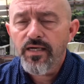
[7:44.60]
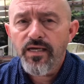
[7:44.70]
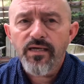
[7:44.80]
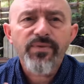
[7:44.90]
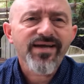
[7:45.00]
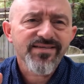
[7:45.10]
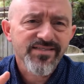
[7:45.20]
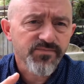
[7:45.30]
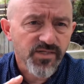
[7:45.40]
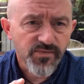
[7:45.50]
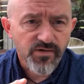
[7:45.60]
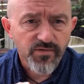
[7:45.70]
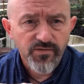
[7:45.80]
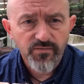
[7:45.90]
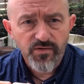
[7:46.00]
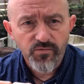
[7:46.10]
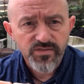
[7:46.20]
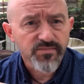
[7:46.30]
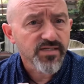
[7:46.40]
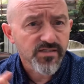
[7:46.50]
And back in September, there was a,
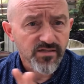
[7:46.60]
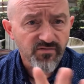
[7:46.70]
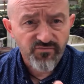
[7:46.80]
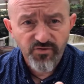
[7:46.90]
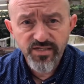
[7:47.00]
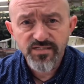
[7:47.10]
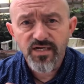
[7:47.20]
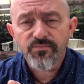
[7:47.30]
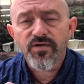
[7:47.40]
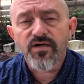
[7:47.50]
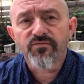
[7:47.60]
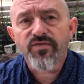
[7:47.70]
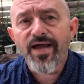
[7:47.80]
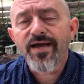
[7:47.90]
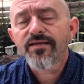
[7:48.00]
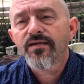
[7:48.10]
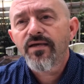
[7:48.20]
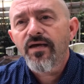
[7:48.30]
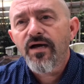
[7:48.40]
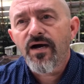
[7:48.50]
basically a freeze up of that,
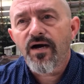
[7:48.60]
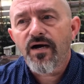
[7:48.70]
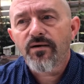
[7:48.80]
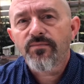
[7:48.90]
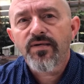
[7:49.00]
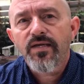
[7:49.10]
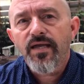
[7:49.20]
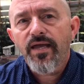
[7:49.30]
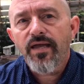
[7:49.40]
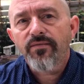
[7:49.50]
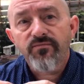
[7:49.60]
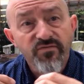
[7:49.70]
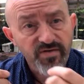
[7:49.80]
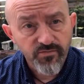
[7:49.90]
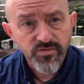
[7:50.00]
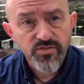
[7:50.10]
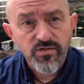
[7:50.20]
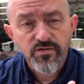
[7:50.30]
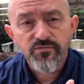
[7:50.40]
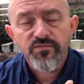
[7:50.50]
um, and the Federal
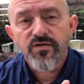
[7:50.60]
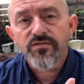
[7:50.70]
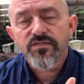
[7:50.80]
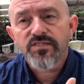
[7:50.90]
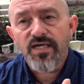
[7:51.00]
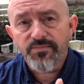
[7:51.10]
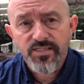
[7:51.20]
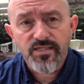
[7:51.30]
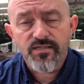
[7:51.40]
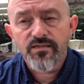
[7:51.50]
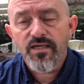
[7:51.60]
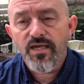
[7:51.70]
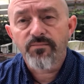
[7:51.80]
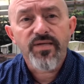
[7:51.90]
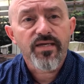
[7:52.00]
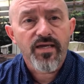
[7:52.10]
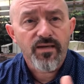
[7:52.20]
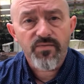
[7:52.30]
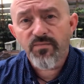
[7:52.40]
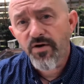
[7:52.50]
Reserve stepped in and
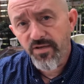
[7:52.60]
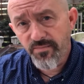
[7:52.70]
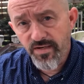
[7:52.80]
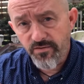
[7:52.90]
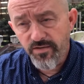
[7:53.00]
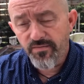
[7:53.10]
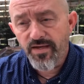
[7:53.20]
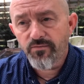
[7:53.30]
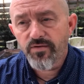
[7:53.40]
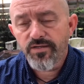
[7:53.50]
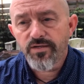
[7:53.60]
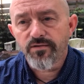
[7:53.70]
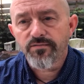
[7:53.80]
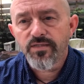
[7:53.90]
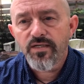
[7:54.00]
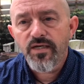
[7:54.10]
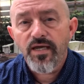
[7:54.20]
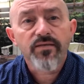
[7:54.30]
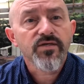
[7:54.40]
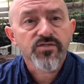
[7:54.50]
became the market maker in that window.
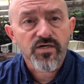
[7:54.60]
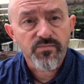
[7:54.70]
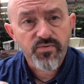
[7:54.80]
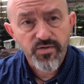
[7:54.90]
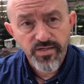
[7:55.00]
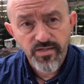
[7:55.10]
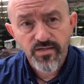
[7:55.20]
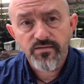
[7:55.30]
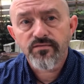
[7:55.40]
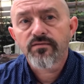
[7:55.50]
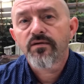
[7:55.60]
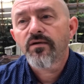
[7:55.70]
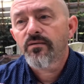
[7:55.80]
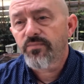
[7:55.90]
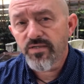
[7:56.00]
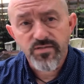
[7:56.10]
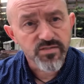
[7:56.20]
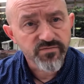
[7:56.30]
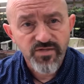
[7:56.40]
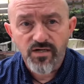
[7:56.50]
And they started putting in billions
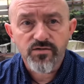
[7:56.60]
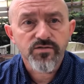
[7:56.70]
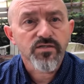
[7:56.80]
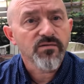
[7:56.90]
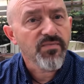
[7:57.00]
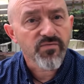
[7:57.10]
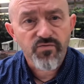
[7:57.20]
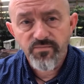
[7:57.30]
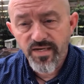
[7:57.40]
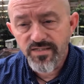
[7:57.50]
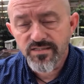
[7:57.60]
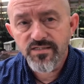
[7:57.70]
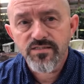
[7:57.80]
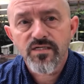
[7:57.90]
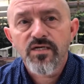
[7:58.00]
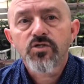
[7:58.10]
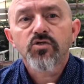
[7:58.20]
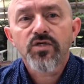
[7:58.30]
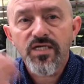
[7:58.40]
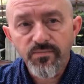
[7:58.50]
of dollars on a monthly basis to
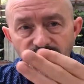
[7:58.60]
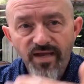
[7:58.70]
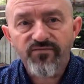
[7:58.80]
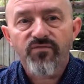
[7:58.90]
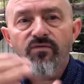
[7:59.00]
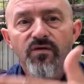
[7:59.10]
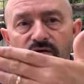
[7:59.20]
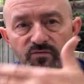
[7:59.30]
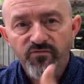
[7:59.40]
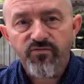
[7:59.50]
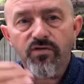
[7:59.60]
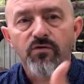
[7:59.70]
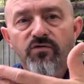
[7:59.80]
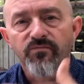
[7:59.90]
keep that flow of